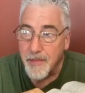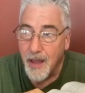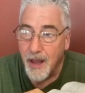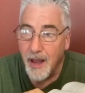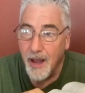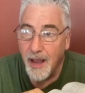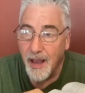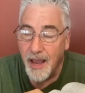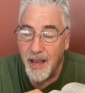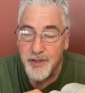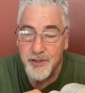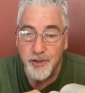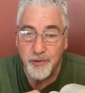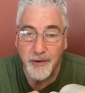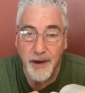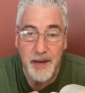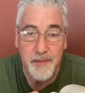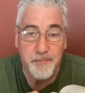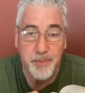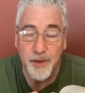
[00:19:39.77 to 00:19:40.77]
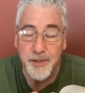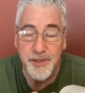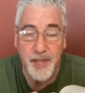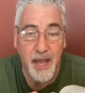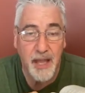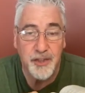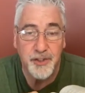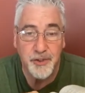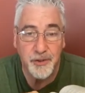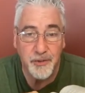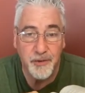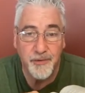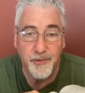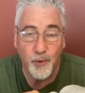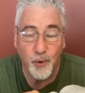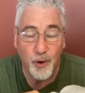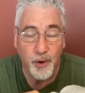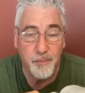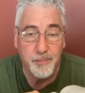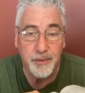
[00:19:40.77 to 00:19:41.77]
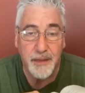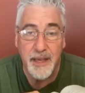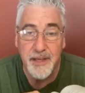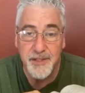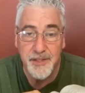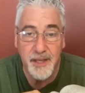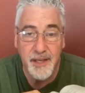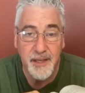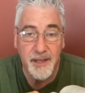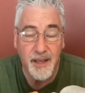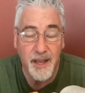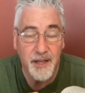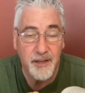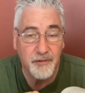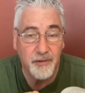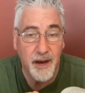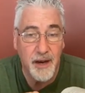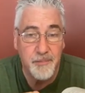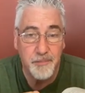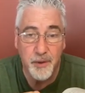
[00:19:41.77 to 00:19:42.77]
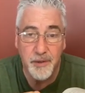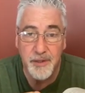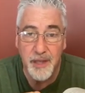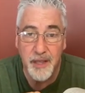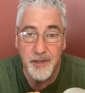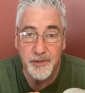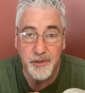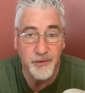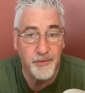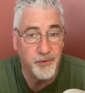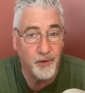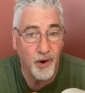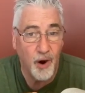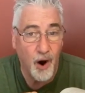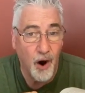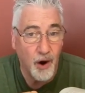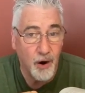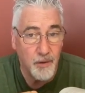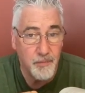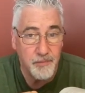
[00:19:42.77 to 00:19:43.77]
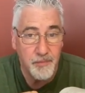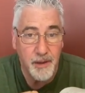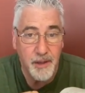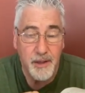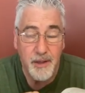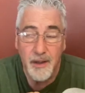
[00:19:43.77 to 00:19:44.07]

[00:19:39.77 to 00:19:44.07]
uh, has great potential for blessing and great potential for harm,